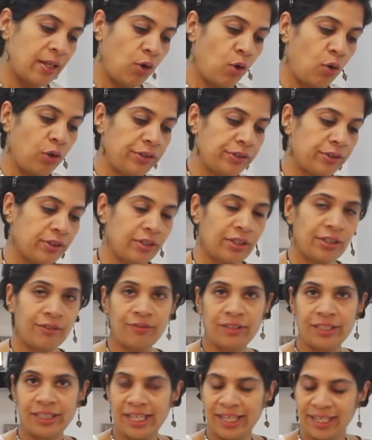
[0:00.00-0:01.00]

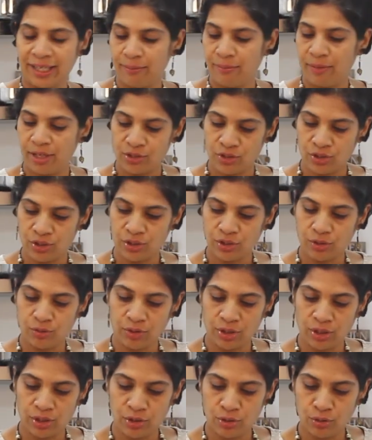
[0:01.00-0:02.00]
Alternatively, like I mentioned, you
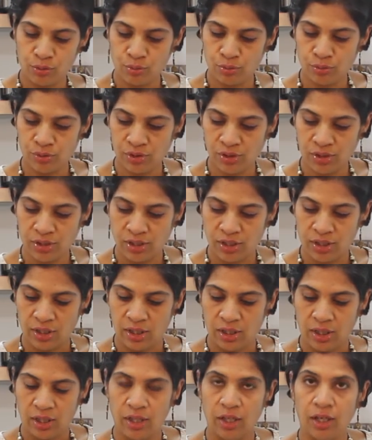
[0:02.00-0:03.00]
can use
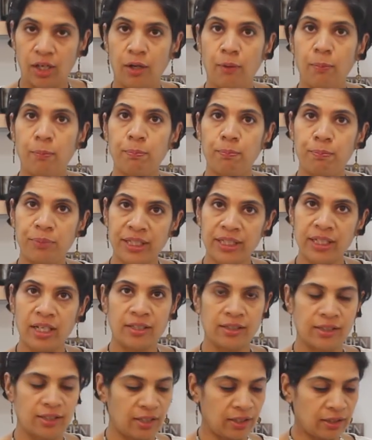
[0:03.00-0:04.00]

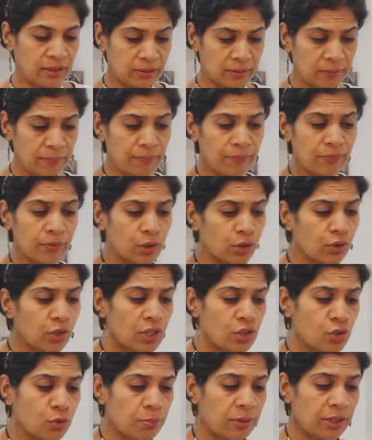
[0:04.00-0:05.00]

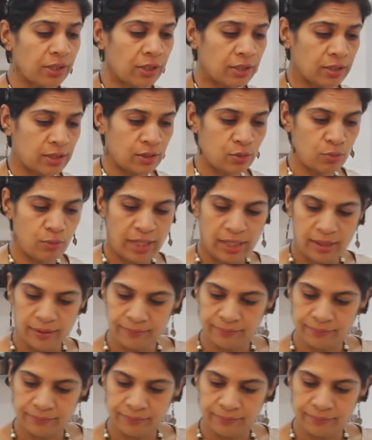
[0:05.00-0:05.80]
crushed peanuts as well.